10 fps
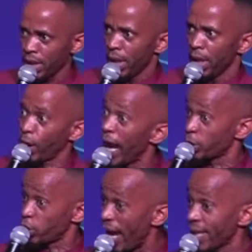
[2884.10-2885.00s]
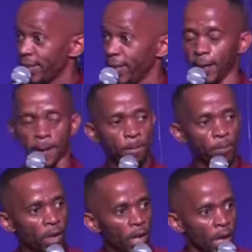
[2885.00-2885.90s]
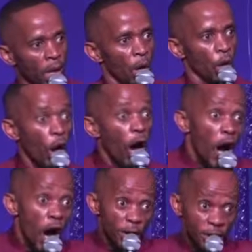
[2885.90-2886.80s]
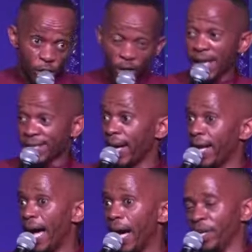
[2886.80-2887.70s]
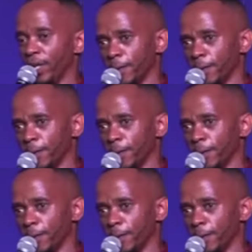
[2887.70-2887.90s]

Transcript: Get ready. God is raising an army.